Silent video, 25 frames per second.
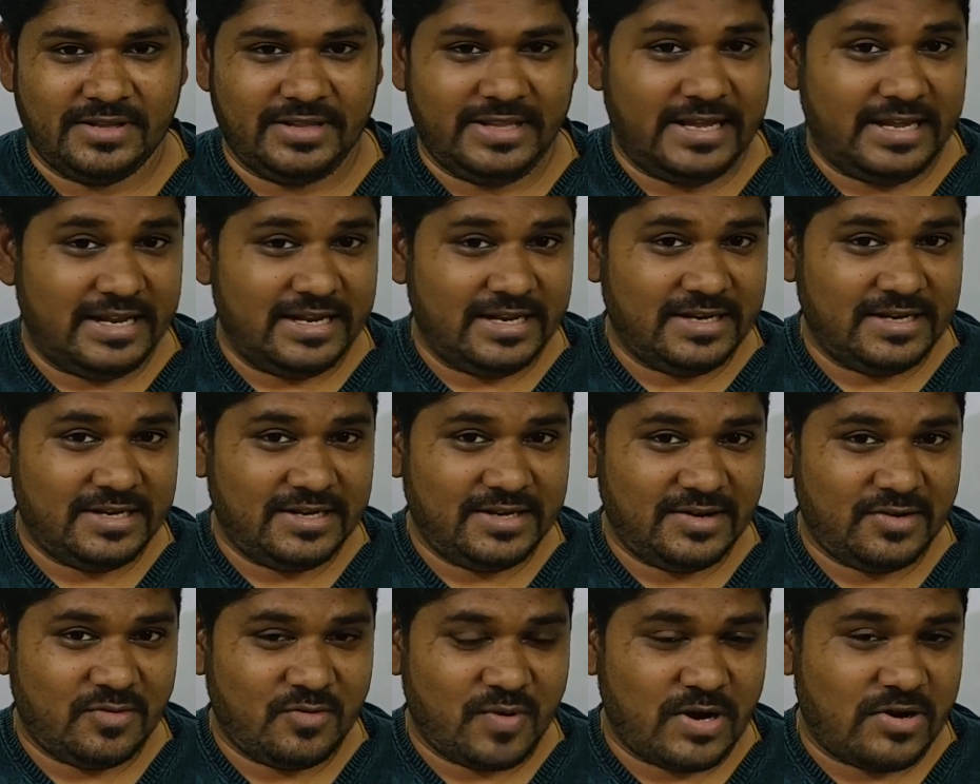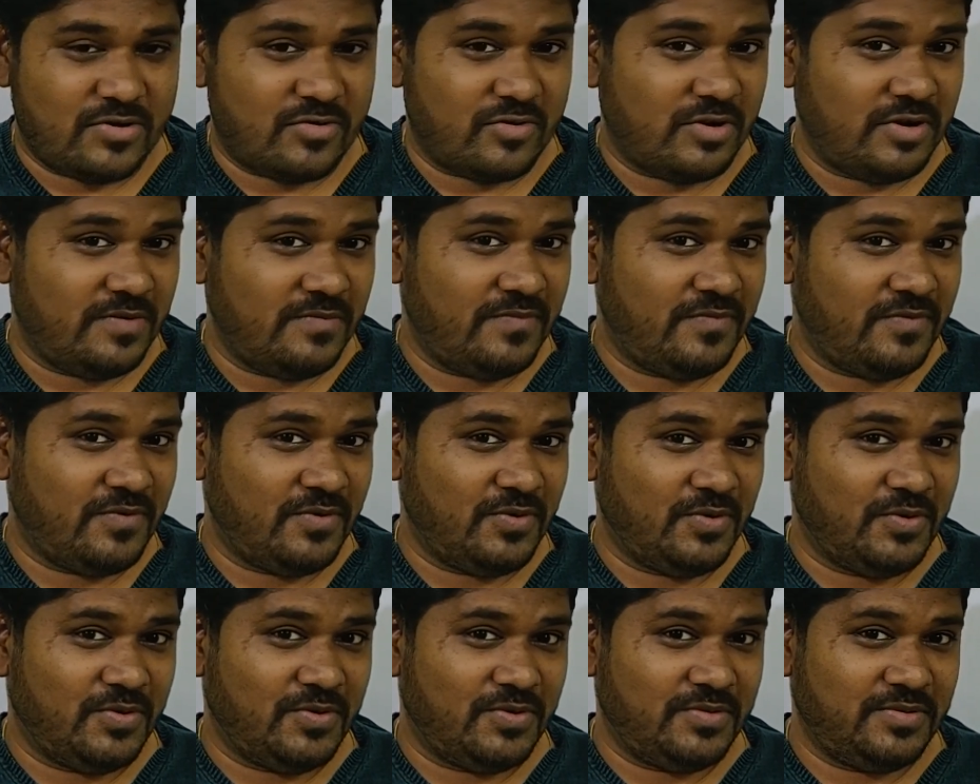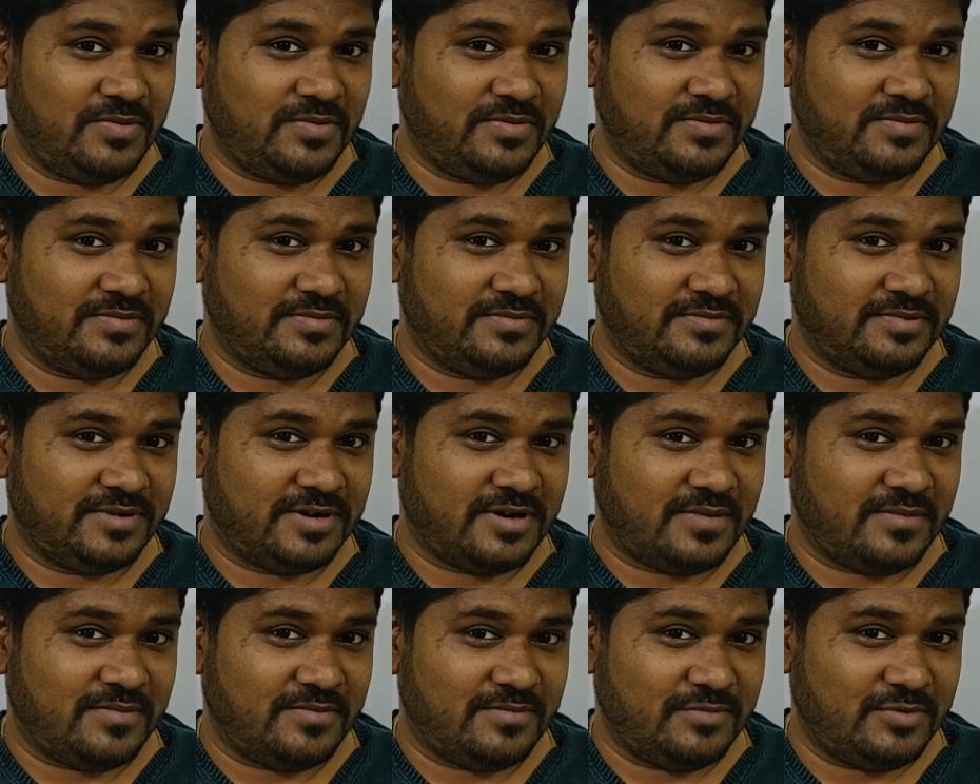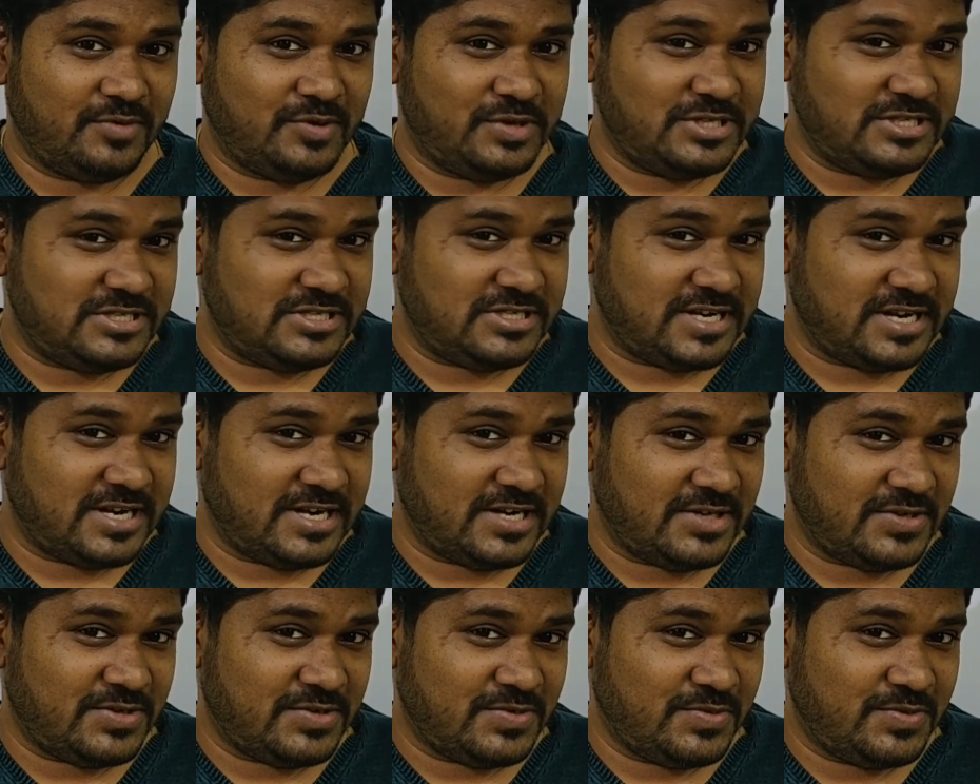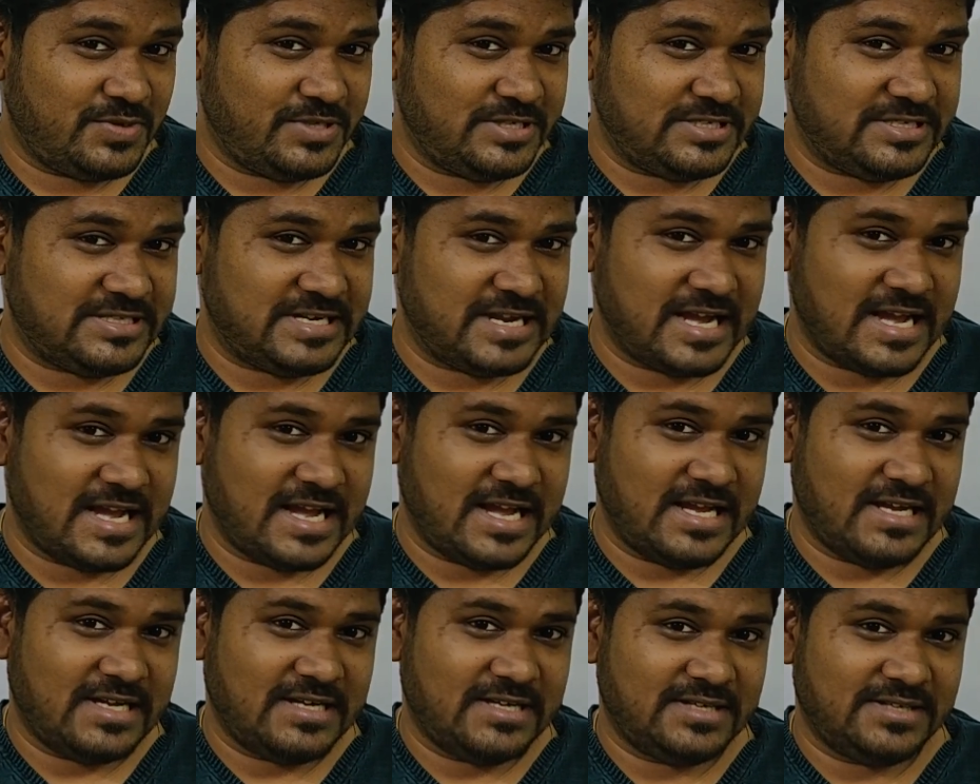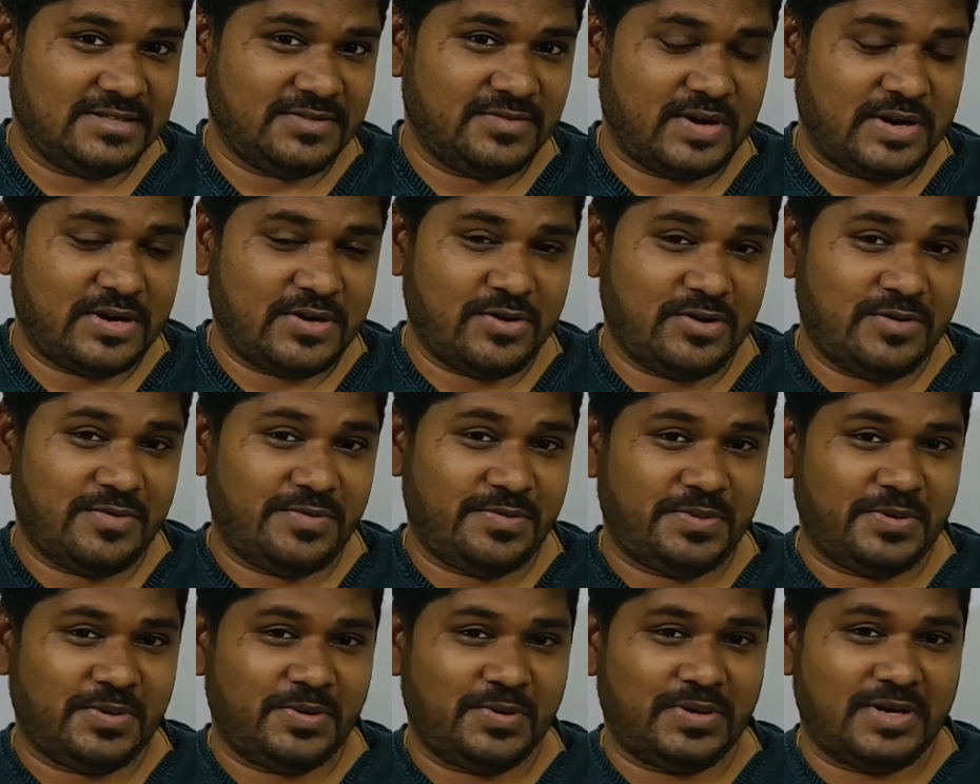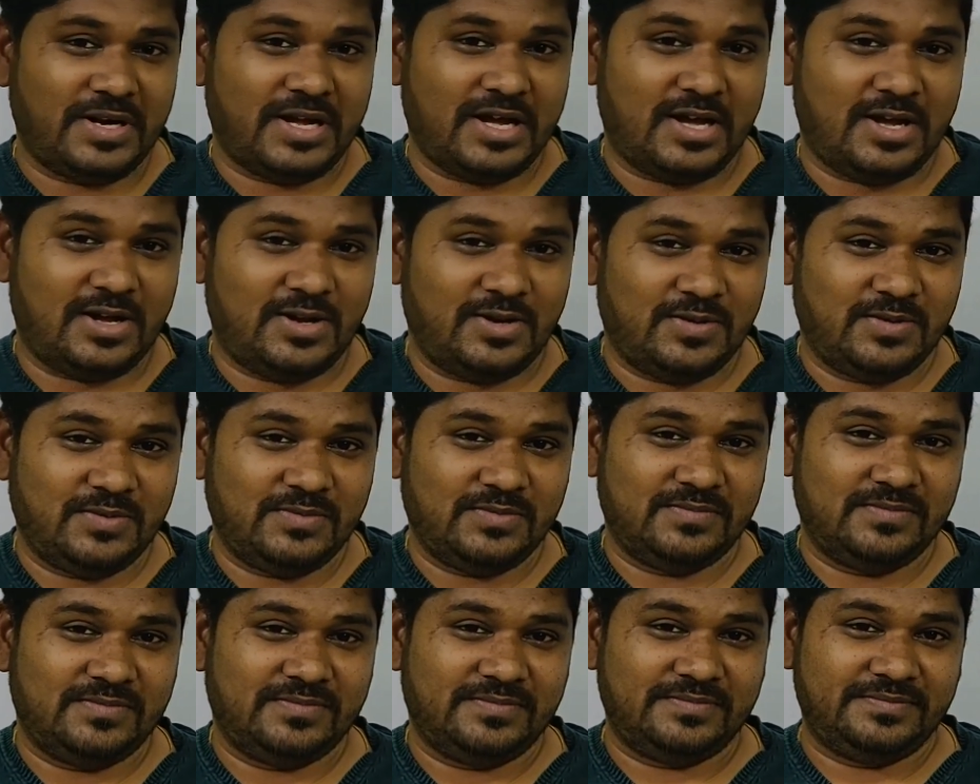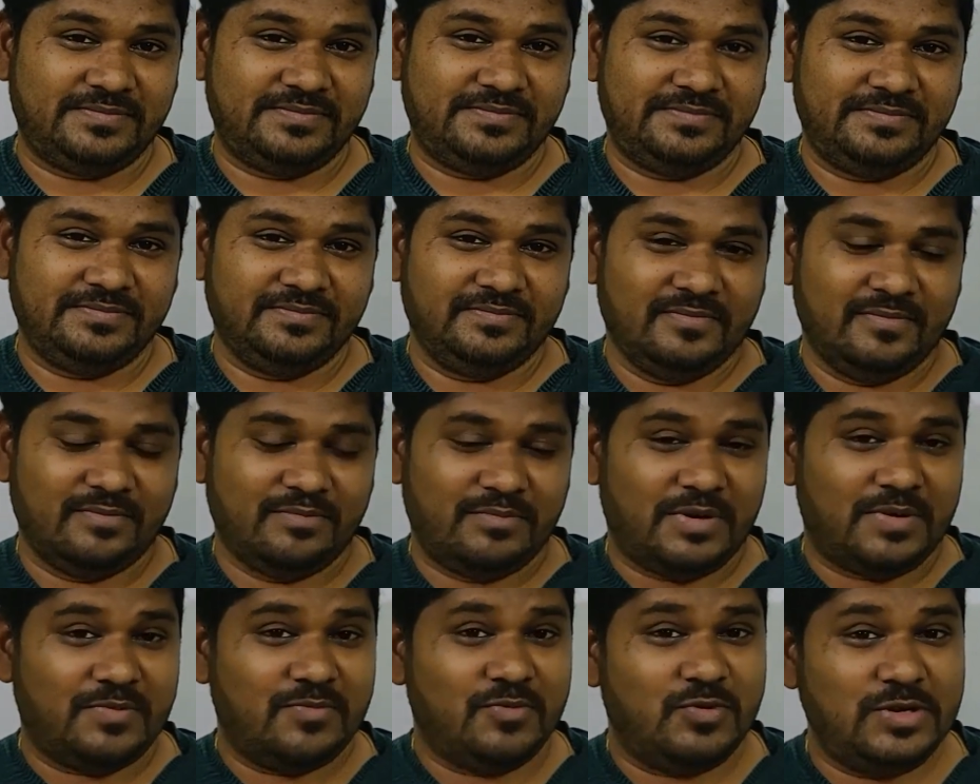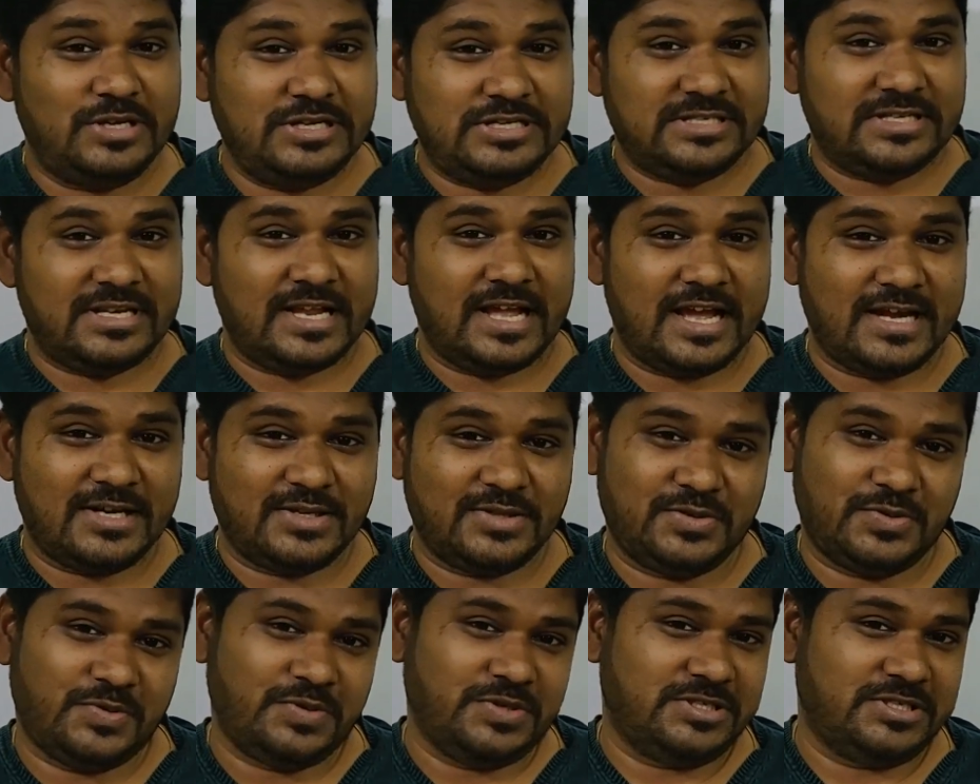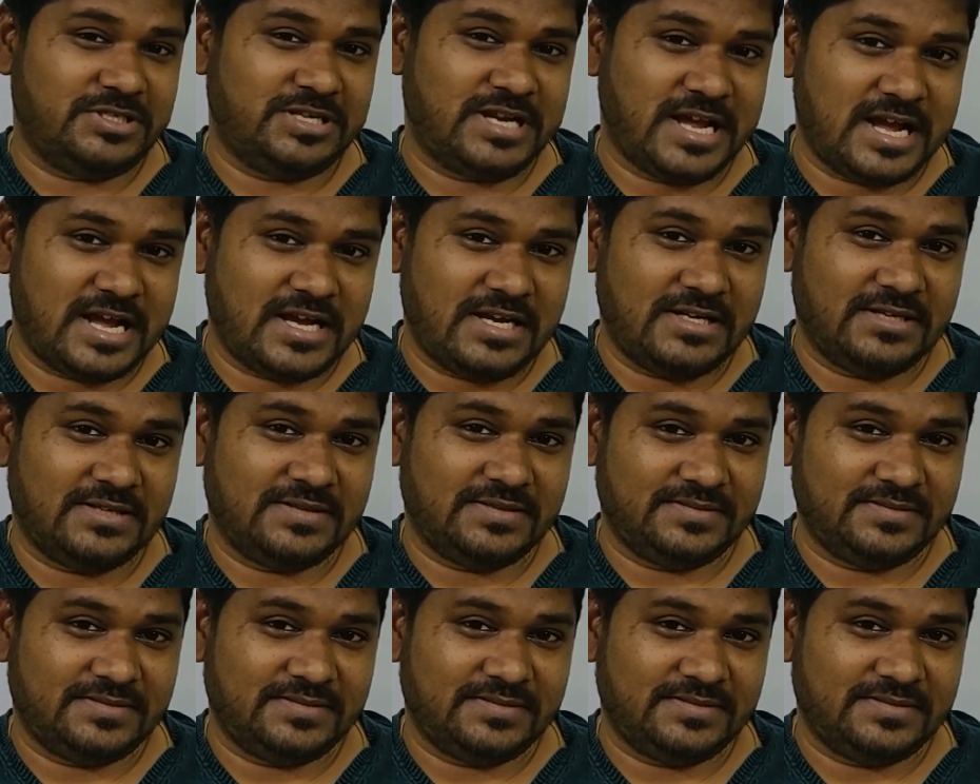Then what will flow from which tank to which tank? What will flow now? From which tank to which tank?